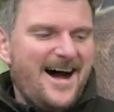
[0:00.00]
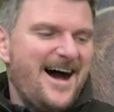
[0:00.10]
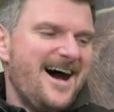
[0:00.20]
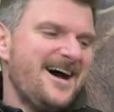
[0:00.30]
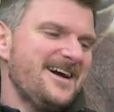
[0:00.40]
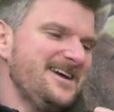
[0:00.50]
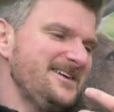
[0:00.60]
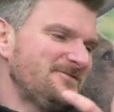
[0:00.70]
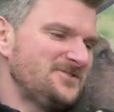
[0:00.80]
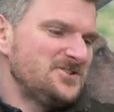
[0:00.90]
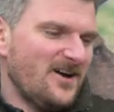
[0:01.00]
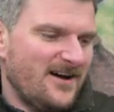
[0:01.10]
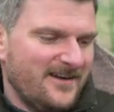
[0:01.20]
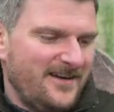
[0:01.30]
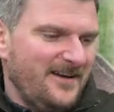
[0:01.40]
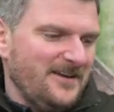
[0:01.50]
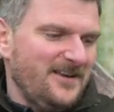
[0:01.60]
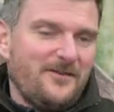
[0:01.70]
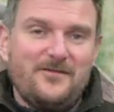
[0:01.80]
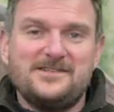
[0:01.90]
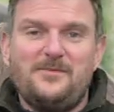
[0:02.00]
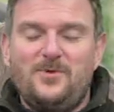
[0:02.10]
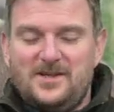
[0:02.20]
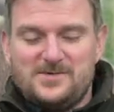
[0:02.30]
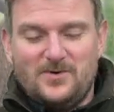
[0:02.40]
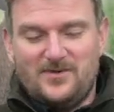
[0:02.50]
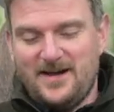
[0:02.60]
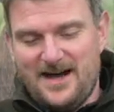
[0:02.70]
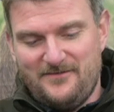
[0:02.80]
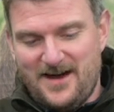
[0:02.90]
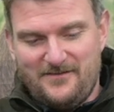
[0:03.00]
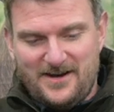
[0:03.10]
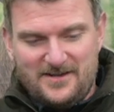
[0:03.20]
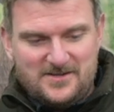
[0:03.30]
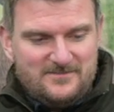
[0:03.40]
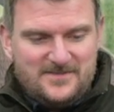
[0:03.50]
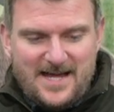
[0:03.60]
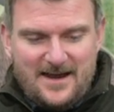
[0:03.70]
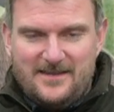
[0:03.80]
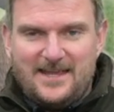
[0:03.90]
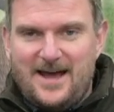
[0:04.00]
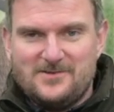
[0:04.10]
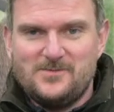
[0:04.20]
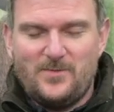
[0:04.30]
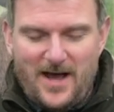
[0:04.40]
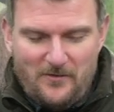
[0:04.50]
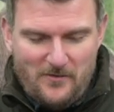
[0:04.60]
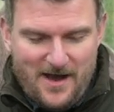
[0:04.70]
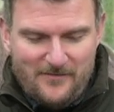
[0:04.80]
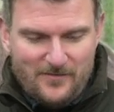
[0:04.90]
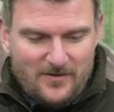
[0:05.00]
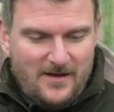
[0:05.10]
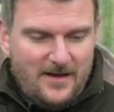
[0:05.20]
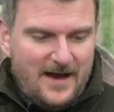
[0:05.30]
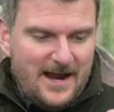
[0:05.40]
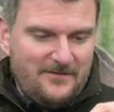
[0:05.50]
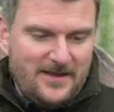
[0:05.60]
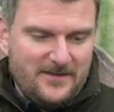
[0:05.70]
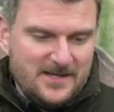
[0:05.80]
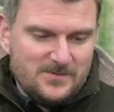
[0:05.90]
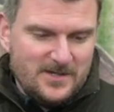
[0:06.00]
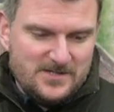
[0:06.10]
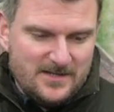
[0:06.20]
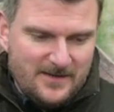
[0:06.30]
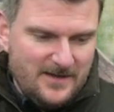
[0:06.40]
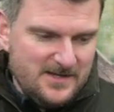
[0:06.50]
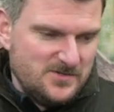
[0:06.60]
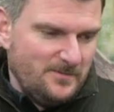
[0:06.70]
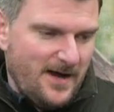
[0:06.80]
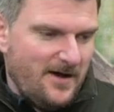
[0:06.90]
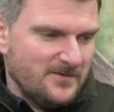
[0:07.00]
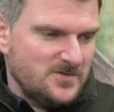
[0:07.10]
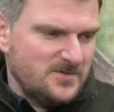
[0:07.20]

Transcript: I've shot, you know, for example, this month I've had a £10,000 rifle, and I've had this, which I think these are about